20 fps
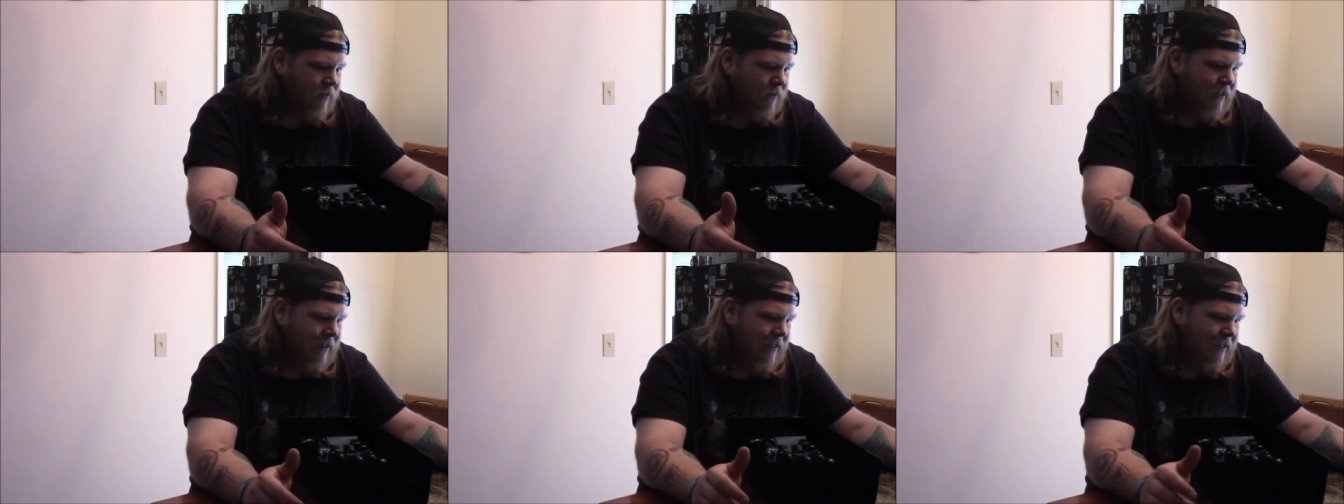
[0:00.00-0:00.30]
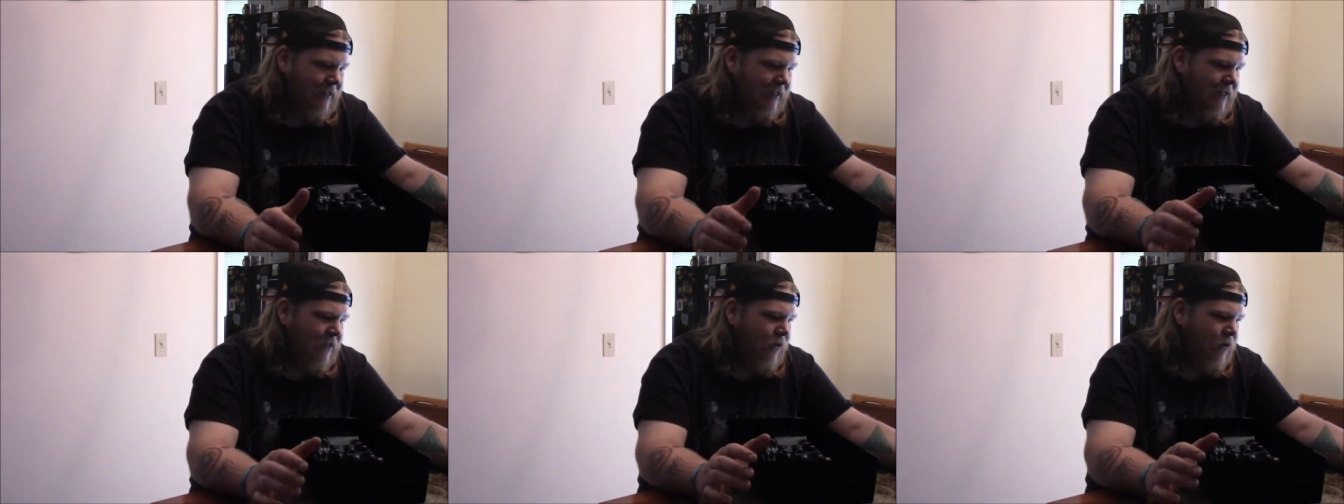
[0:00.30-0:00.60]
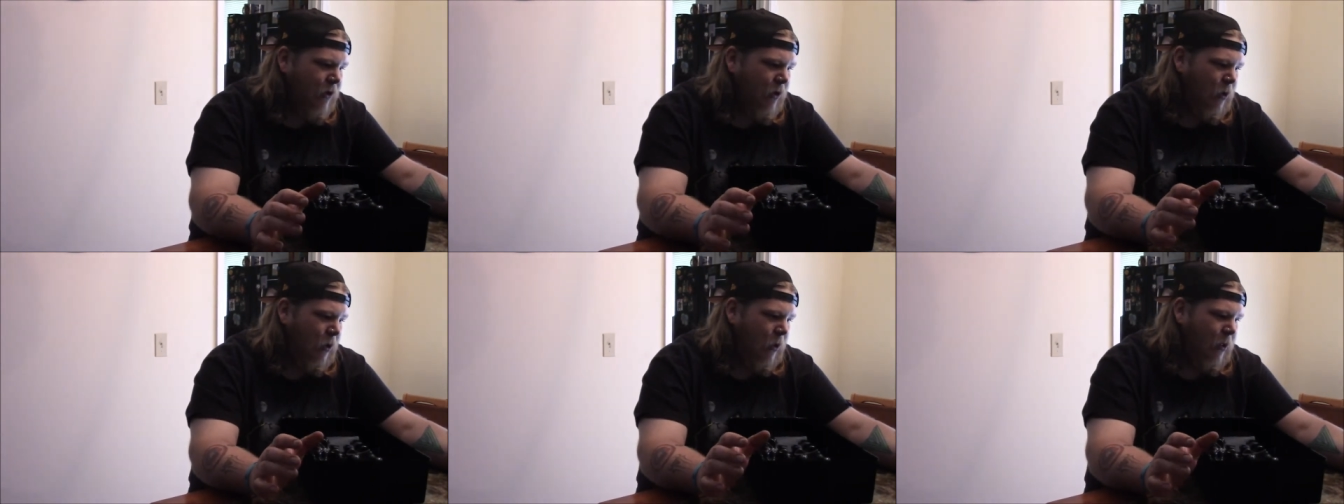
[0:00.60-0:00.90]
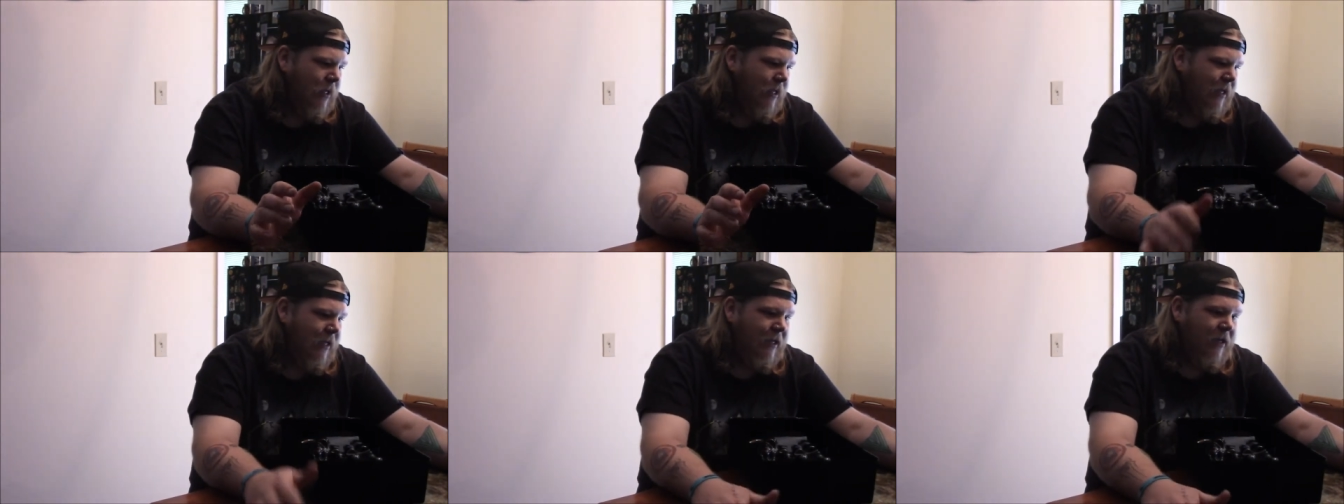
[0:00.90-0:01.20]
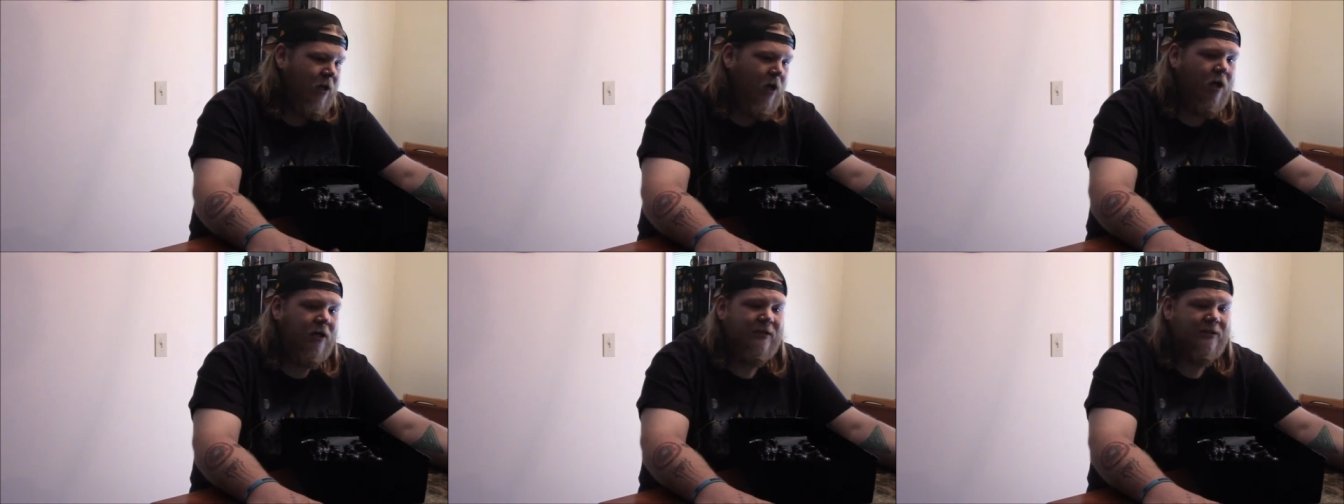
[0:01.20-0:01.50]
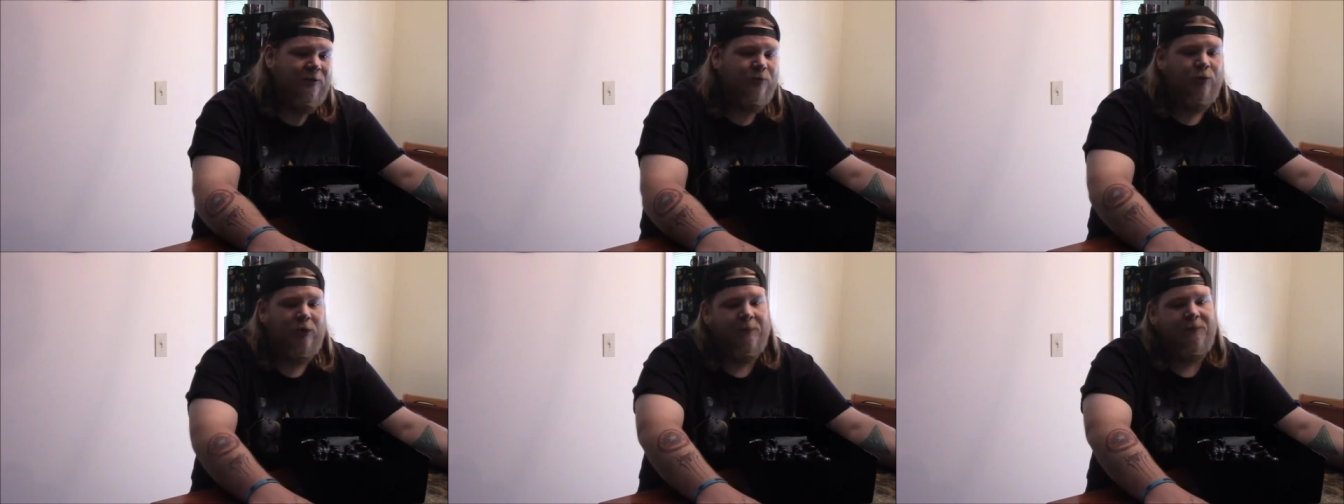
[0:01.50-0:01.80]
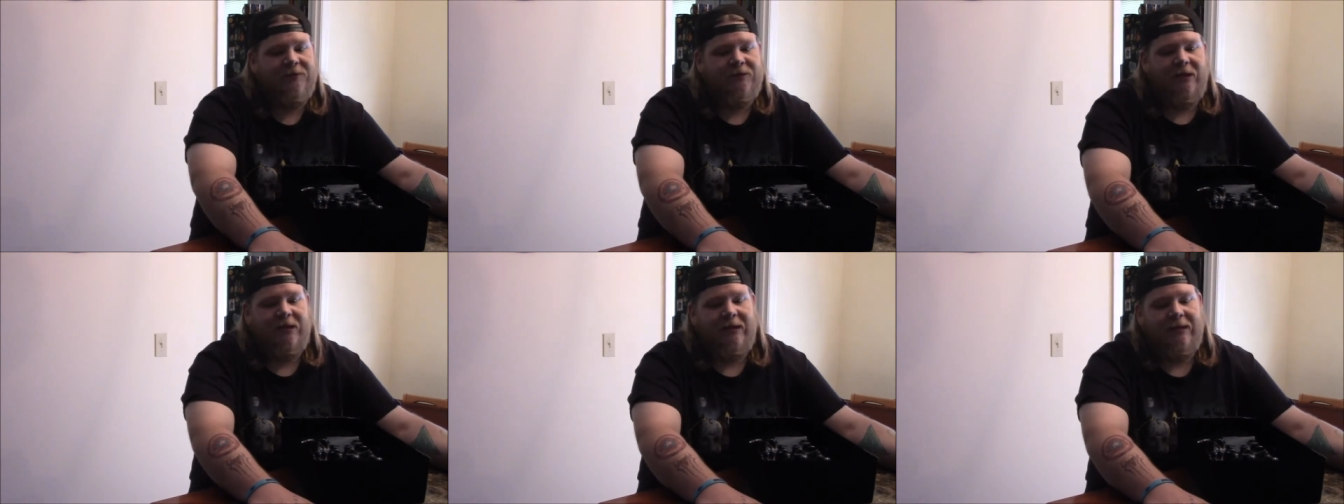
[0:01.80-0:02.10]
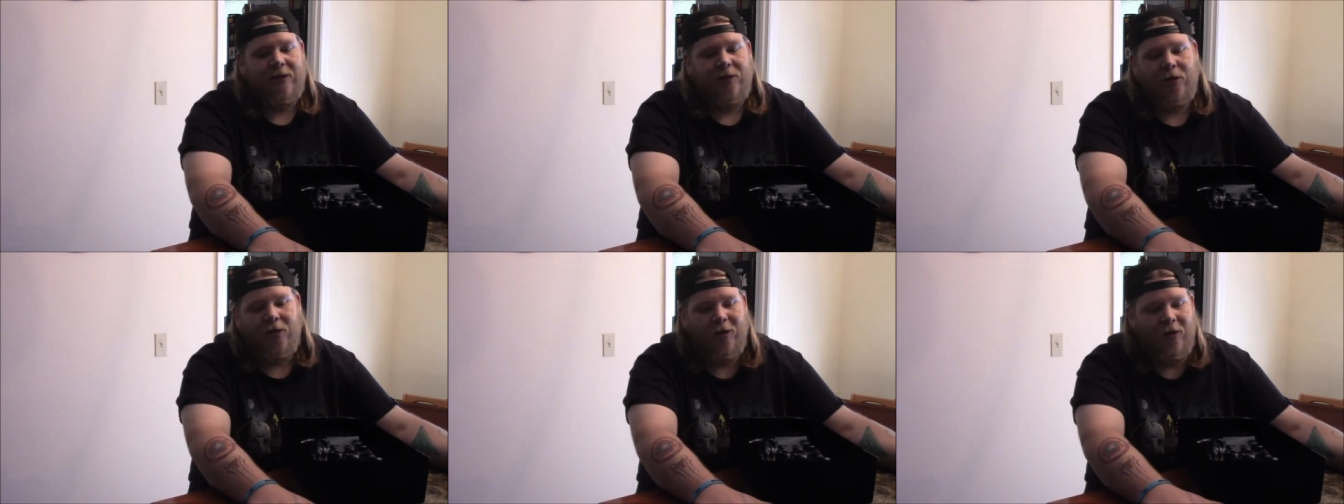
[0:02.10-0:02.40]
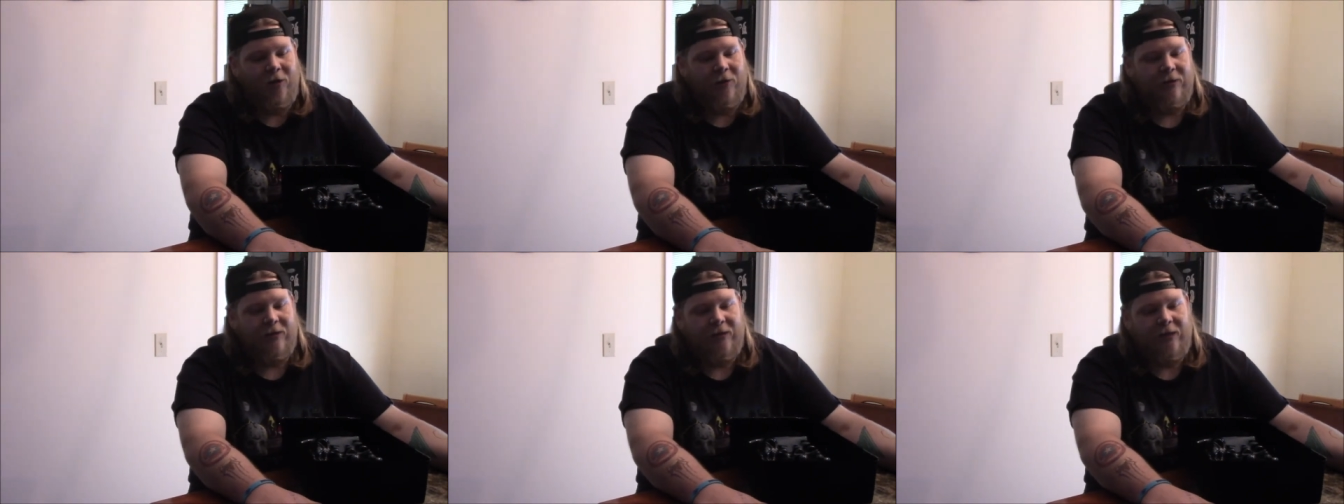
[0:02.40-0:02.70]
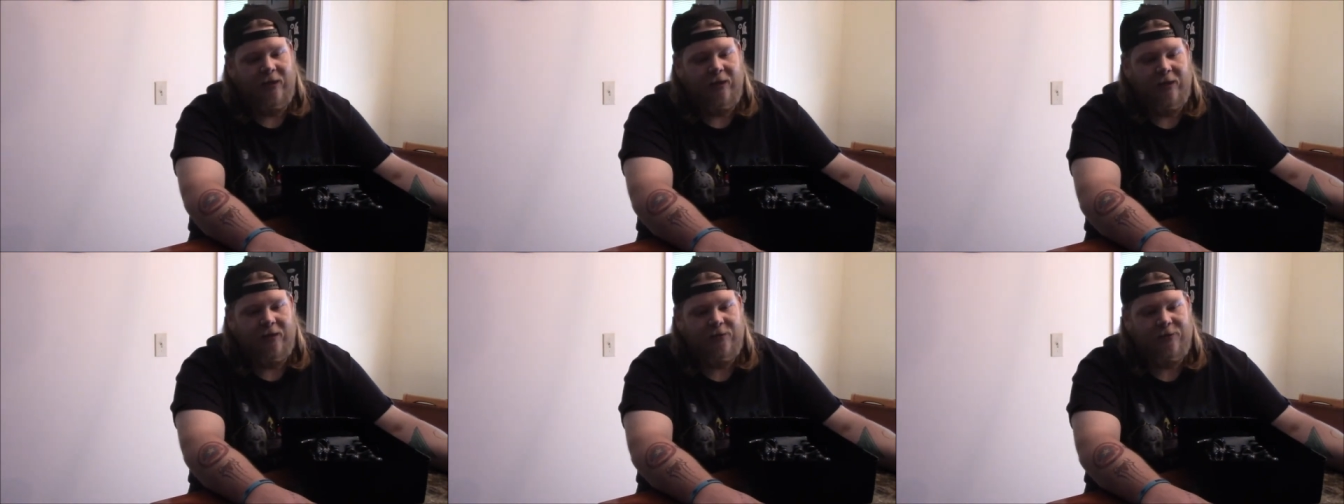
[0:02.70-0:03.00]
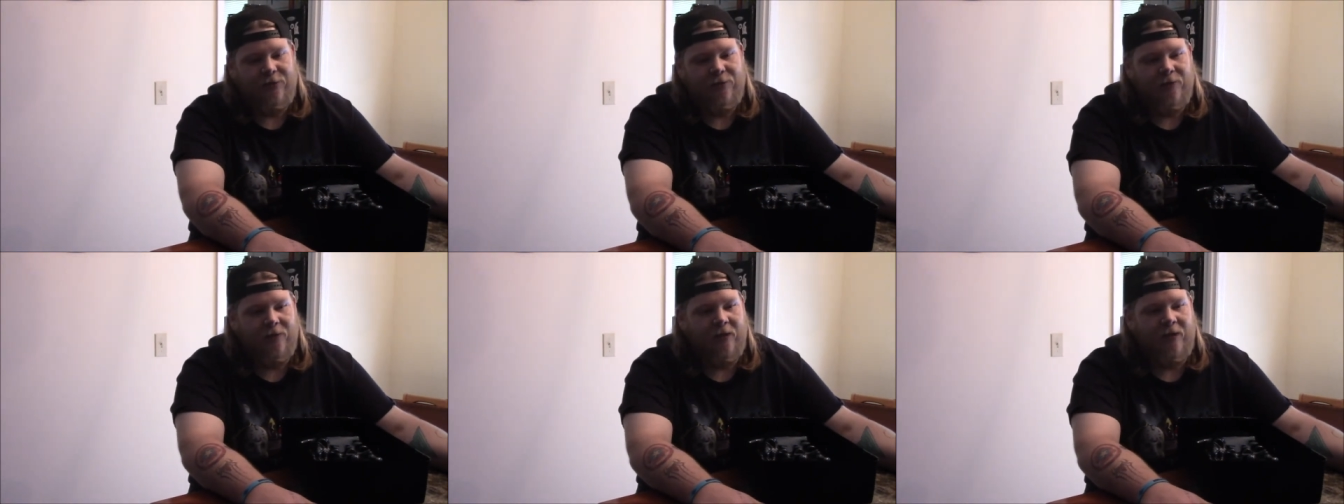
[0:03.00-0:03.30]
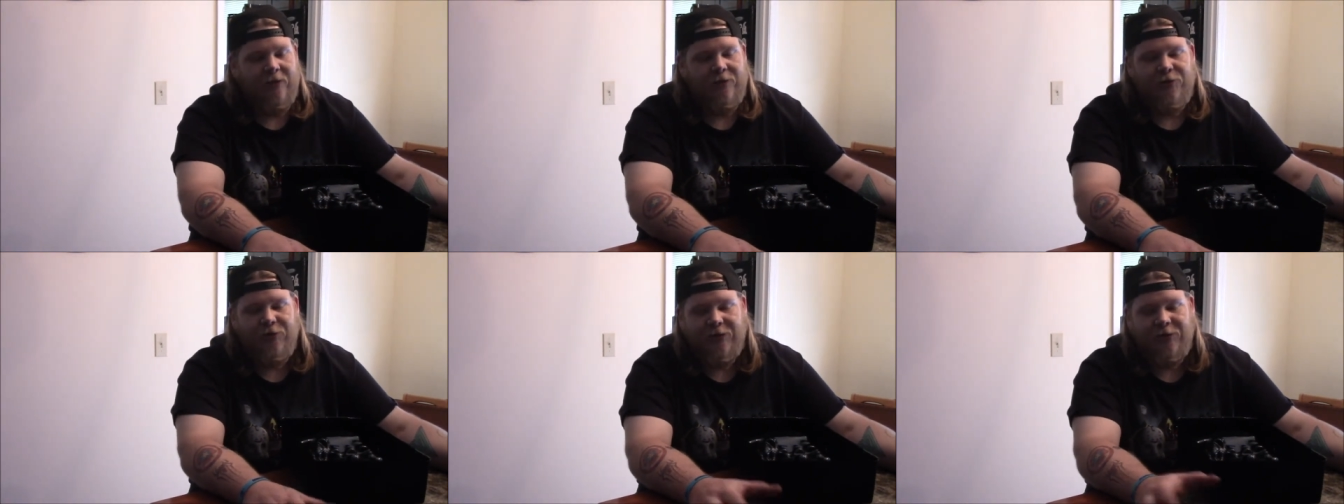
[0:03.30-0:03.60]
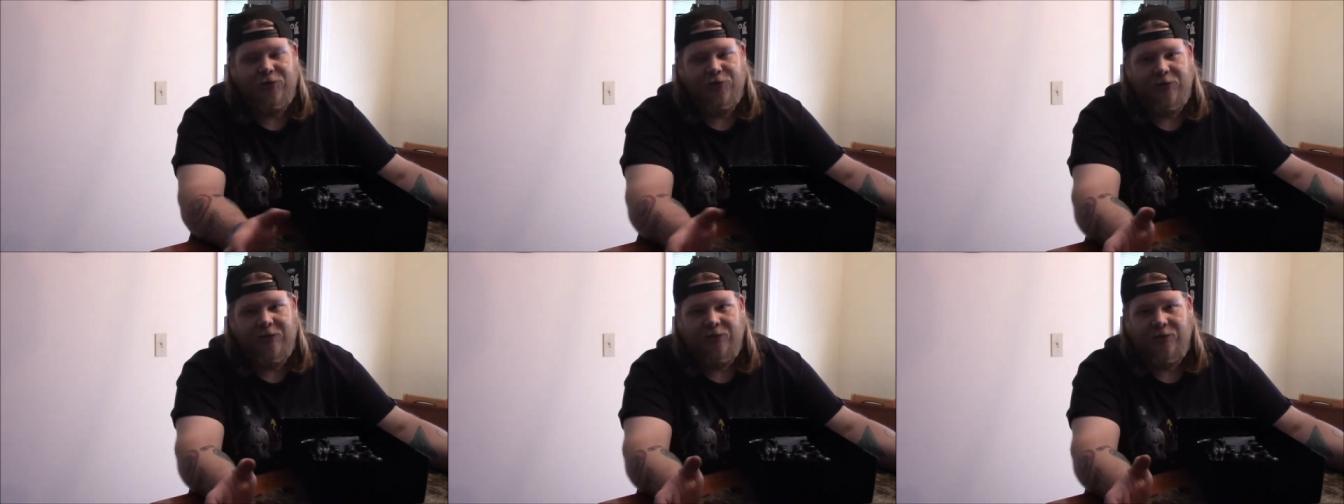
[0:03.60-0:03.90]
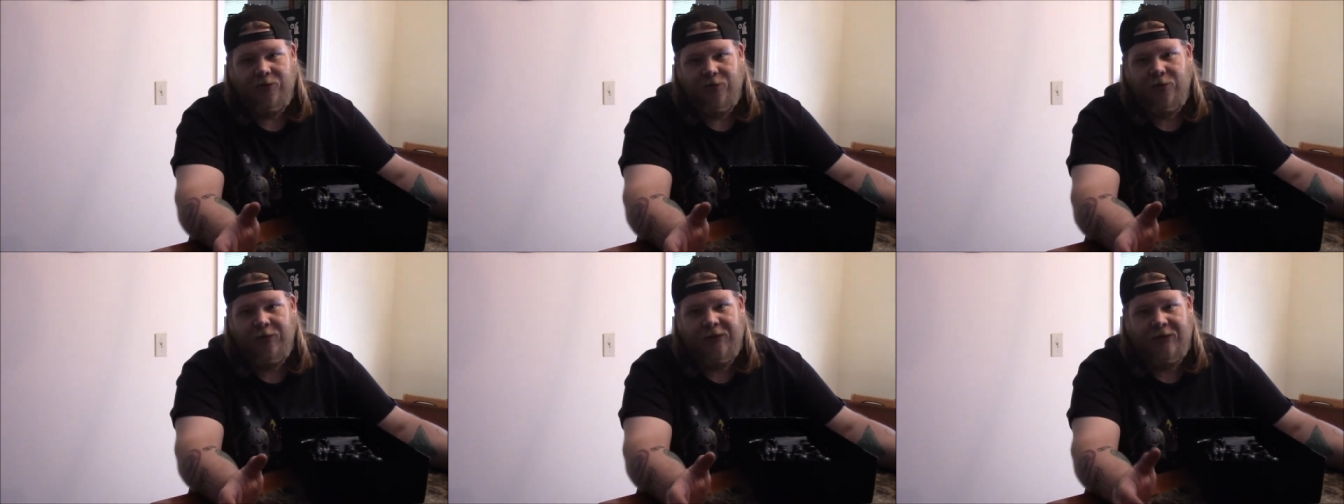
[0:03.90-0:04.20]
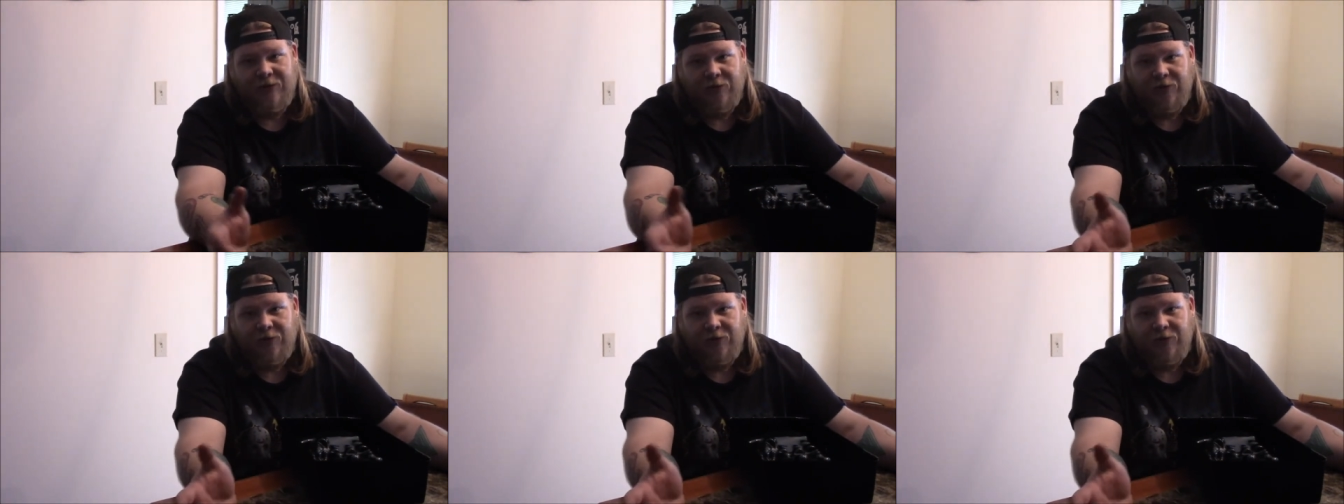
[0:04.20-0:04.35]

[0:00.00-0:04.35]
And I know a awesome website called uh, uh, Trick or Treat Studios.